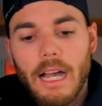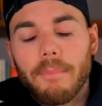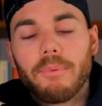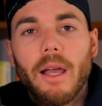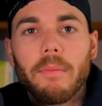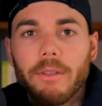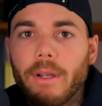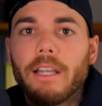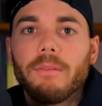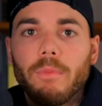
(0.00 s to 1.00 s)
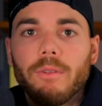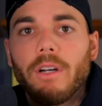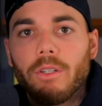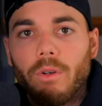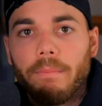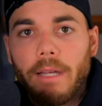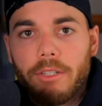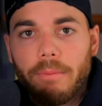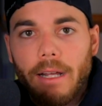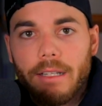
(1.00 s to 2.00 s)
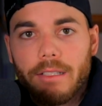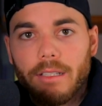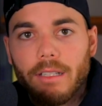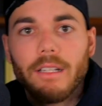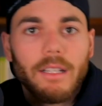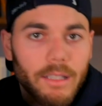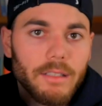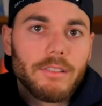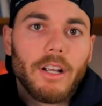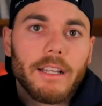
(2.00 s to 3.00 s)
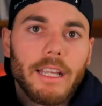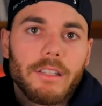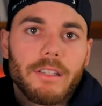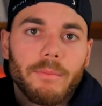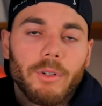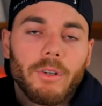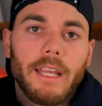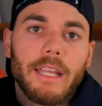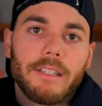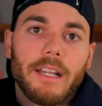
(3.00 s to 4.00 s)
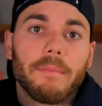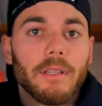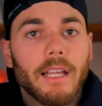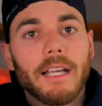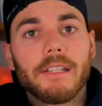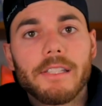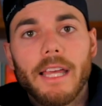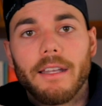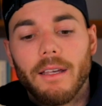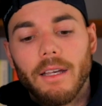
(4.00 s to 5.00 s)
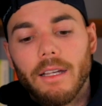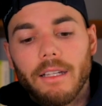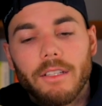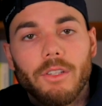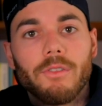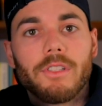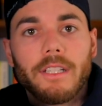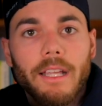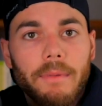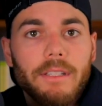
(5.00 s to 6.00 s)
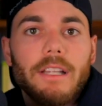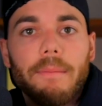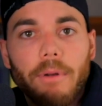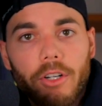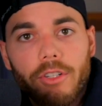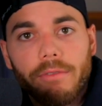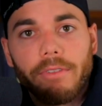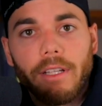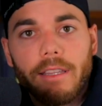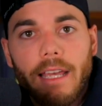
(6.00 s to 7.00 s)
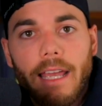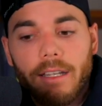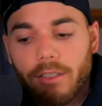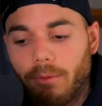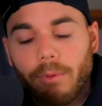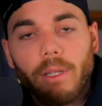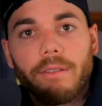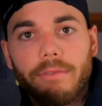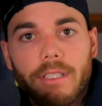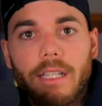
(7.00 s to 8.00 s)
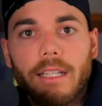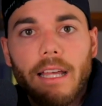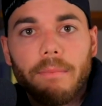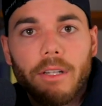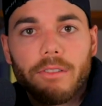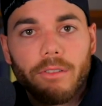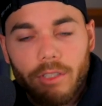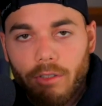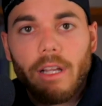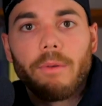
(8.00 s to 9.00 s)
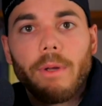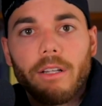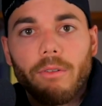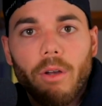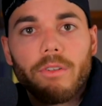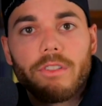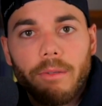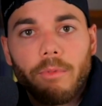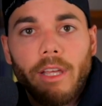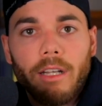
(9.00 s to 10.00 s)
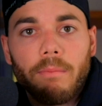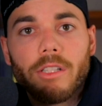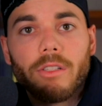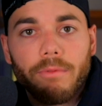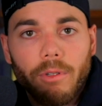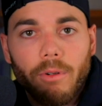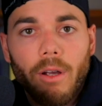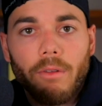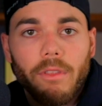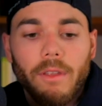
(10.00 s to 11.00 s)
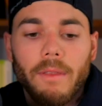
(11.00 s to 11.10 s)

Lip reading: I'm probably ready to move on to a bench press. Start getting some real gains there. But like I said, using them as hypertrophy at the end to really fatigue that muscle is a great way to grow and stimulate a muscle for growth.